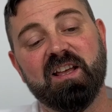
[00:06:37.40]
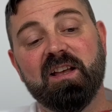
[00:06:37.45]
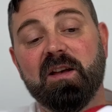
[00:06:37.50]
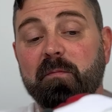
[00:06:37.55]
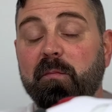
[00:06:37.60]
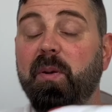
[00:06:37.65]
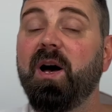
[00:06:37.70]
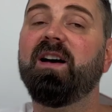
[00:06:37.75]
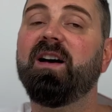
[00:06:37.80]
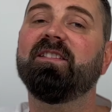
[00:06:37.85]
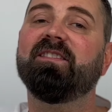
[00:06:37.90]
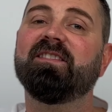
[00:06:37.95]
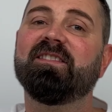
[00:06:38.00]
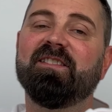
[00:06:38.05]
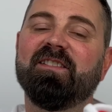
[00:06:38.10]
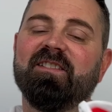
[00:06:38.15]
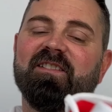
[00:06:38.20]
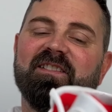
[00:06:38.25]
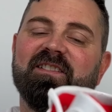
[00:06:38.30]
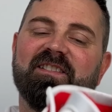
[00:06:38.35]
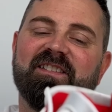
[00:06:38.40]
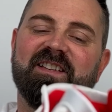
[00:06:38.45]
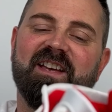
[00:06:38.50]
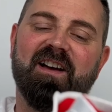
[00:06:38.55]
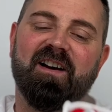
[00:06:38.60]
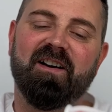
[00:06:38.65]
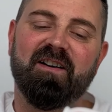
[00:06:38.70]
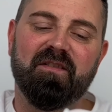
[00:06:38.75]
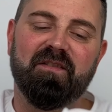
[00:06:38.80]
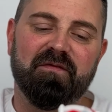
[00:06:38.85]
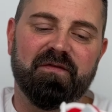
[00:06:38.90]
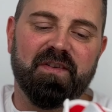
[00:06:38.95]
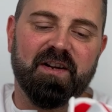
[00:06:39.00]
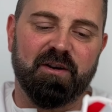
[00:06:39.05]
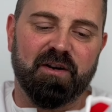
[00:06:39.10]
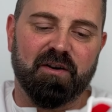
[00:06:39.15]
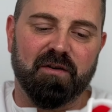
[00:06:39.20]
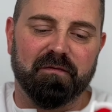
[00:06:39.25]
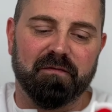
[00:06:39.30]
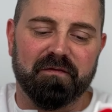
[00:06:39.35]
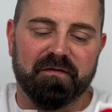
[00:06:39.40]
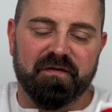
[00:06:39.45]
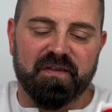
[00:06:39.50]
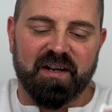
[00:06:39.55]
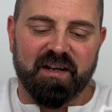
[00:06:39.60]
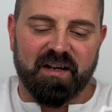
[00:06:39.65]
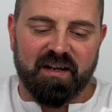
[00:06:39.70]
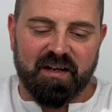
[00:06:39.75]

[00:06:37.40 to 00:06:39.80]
but they are very comfy